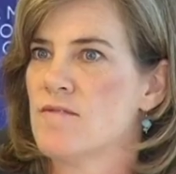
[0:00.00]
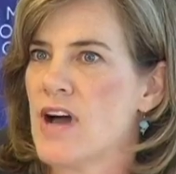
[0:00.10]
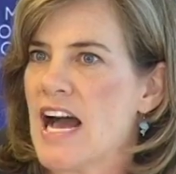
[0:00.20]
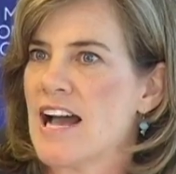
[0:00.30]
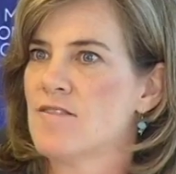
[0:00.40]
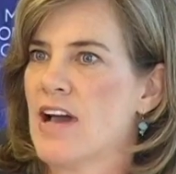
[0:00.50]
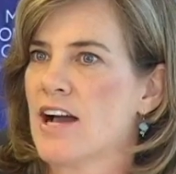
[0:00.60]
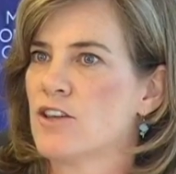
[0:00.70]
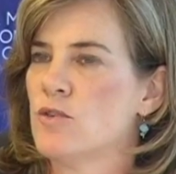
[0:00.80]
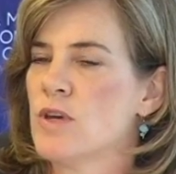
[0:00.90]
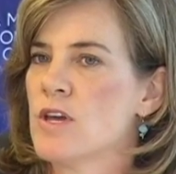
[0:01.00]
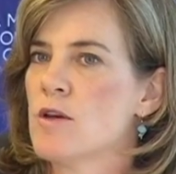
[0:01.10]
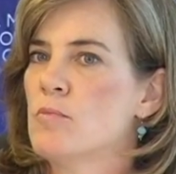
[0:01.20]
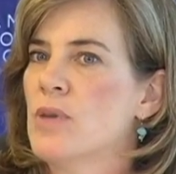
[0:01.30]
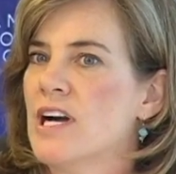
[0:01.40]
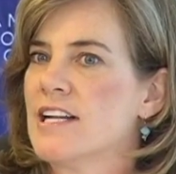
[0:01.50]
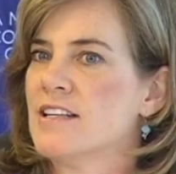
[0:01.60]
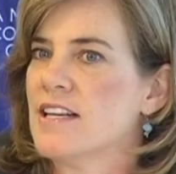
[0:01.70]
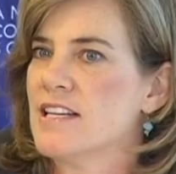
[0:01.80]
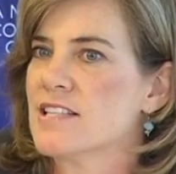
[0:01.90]
high value,
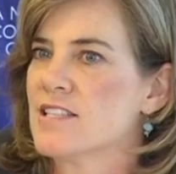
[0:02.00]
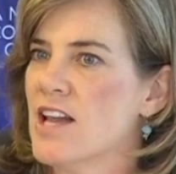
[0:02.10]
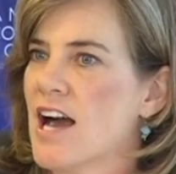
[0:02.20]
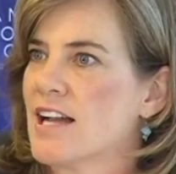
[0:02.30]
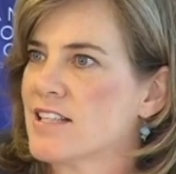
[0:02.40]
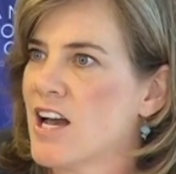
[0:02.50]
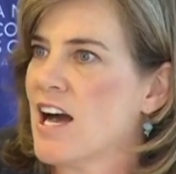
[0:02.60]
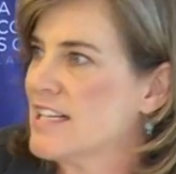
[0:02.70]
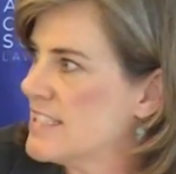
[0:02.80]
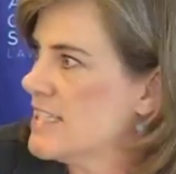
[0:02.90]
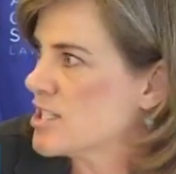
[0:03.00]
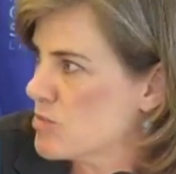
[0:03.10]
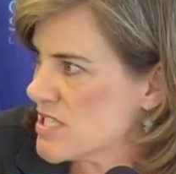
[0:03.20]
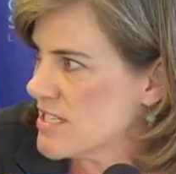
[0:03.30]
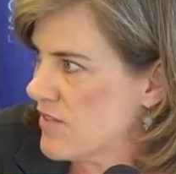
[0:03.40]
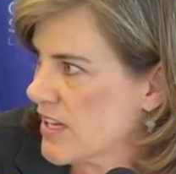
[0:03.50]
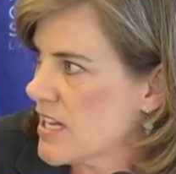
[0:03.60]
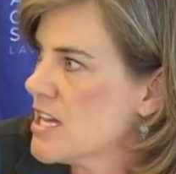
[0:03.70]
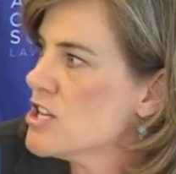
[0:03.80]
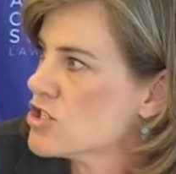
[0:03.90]
but it is not content specific.
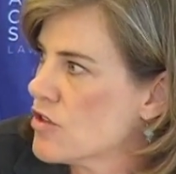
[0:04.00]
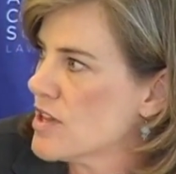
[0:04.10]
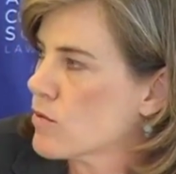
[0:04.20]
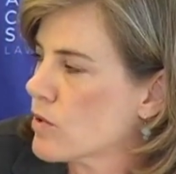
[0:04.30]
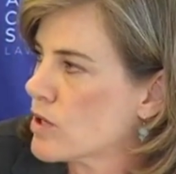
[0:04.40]
So that